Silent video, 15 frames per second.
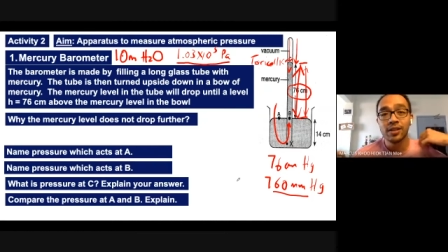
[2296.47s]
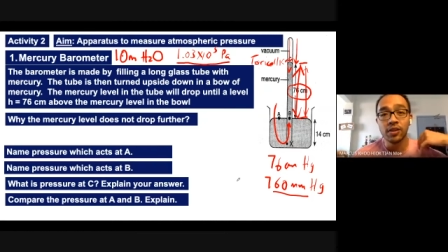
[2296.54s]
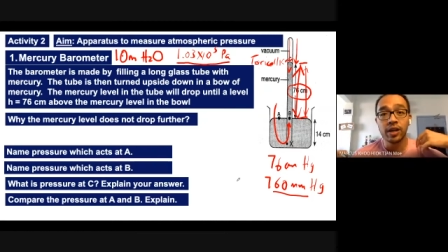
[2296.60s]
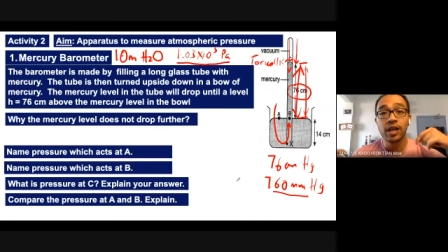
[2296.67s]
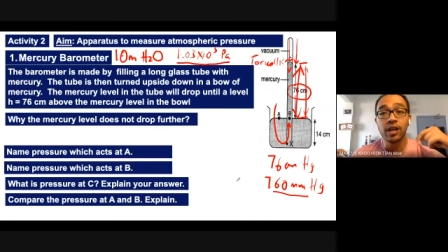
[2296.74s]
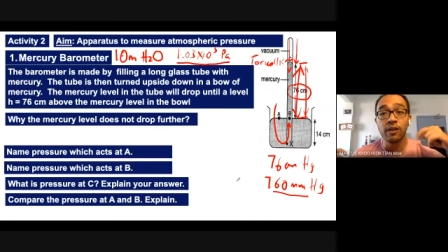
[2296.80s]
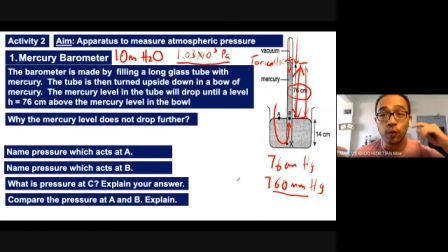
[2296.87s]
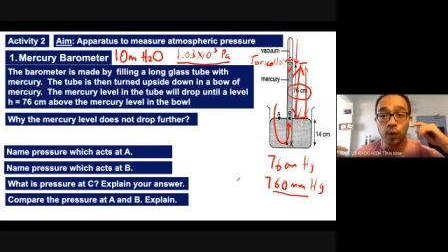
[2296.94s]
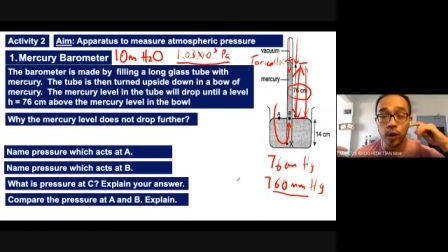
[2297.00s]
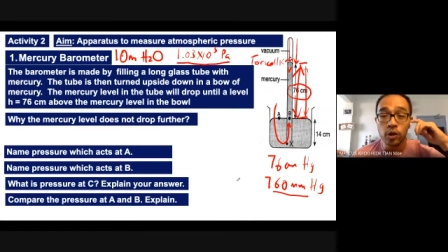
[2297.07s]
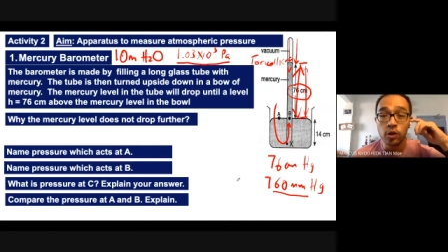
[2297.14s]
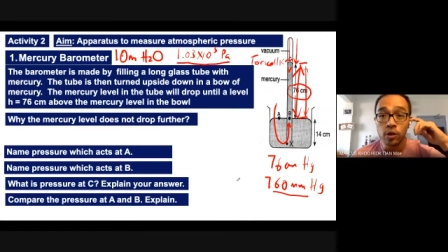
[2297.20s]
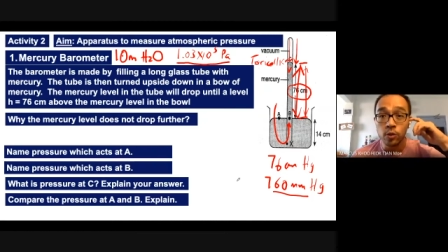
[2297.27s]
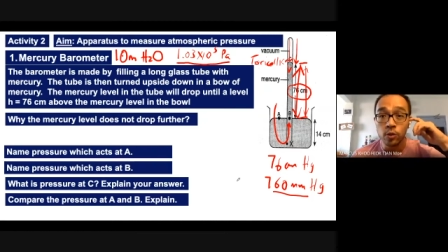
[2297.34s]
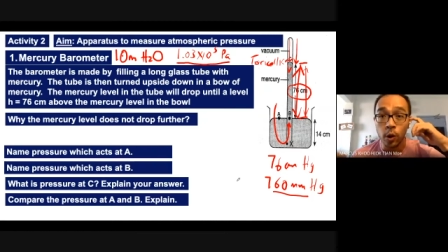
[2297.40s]
Okay, if you want to
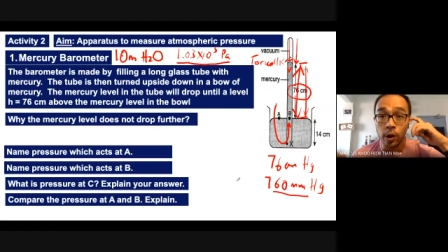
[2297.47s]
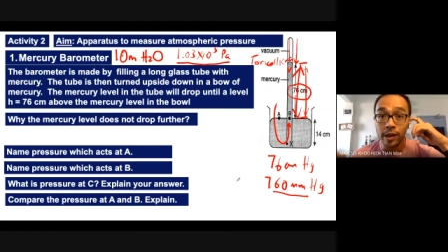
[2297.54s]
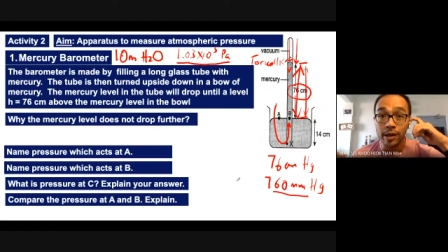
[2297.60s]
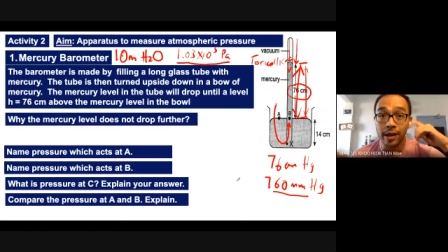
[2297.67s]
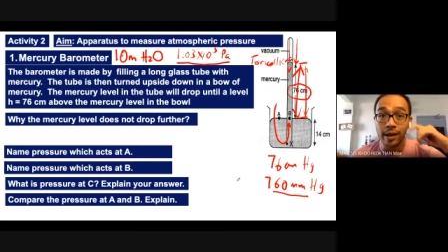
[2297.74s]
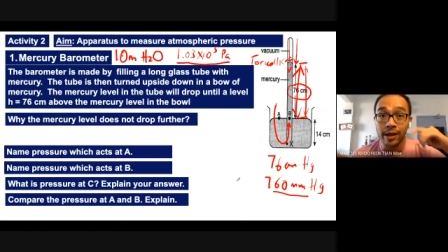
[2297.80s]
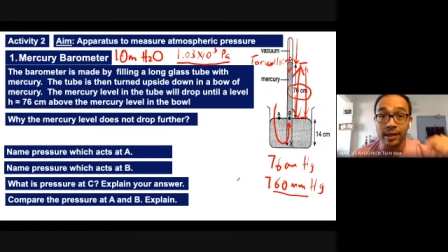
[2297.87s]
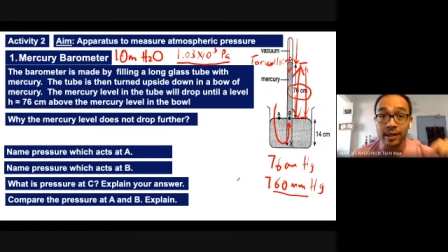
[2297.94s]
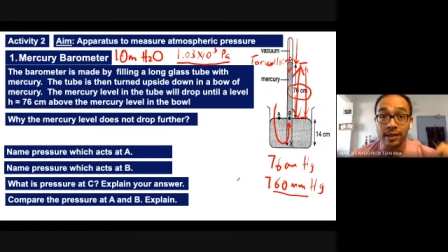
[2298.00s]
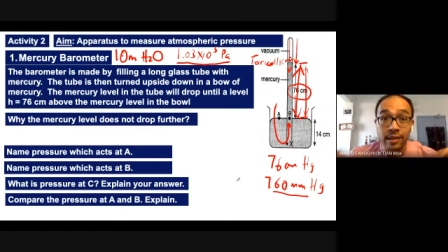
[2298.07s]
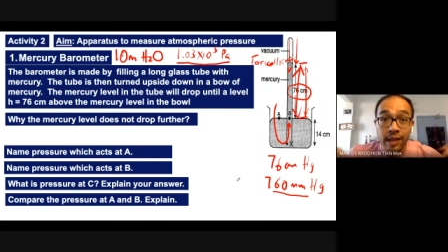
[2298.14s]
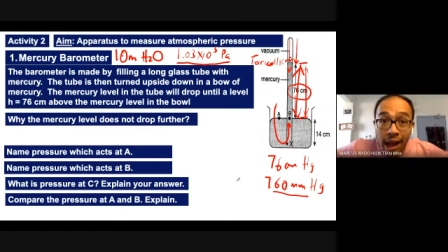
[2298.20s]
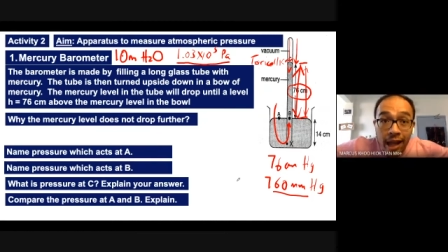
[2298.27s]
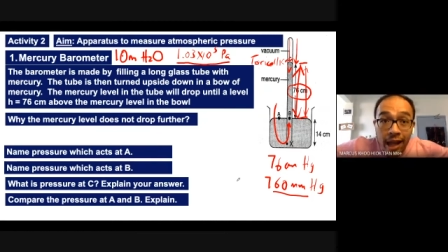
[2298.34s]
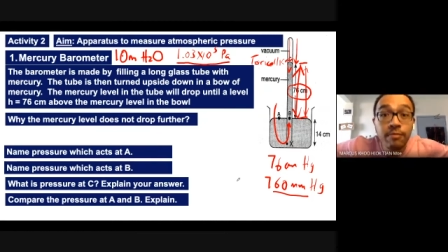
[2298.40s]
use water, it's
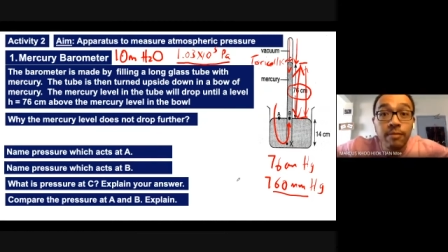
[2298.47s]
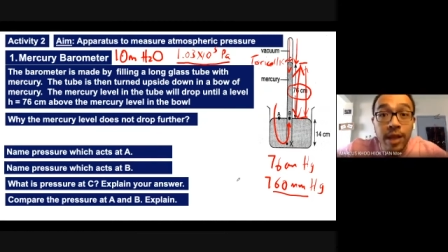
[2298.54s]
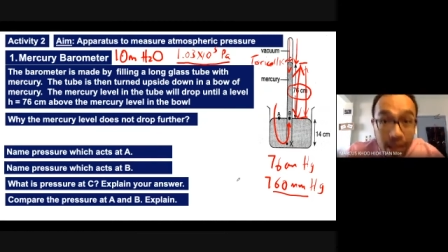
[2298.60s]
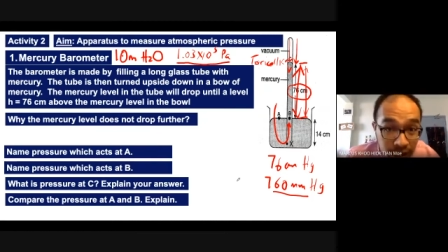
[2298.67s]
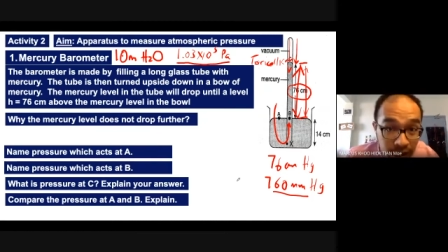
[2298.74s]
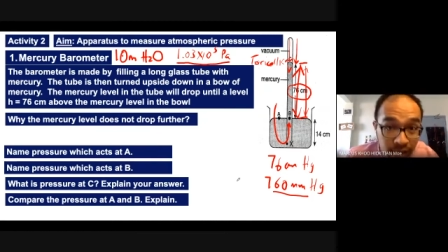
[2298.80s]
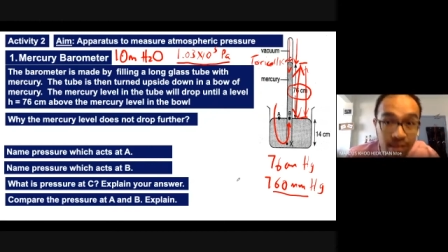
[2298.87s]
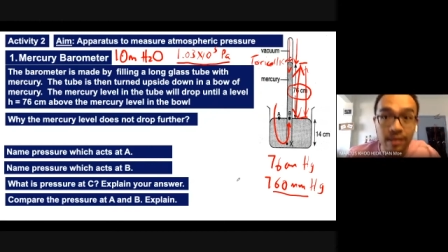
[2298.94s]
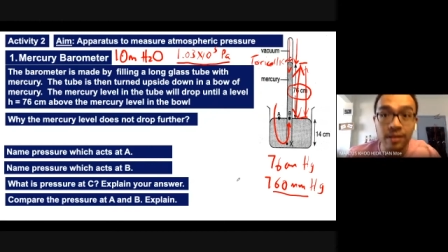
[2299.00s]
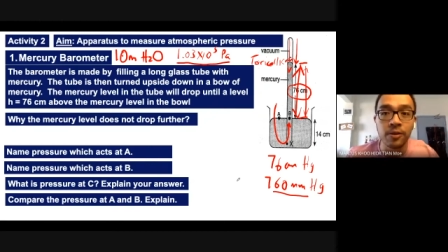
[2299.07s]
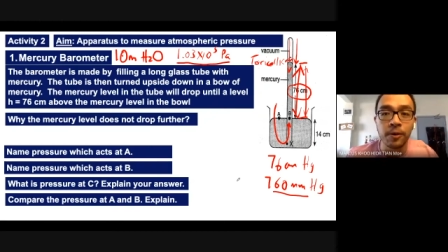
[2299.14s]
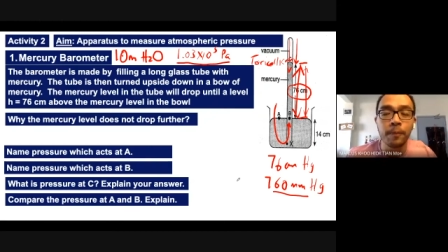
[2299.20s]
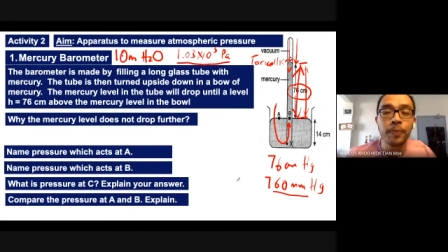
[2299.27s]
10 meters, you know.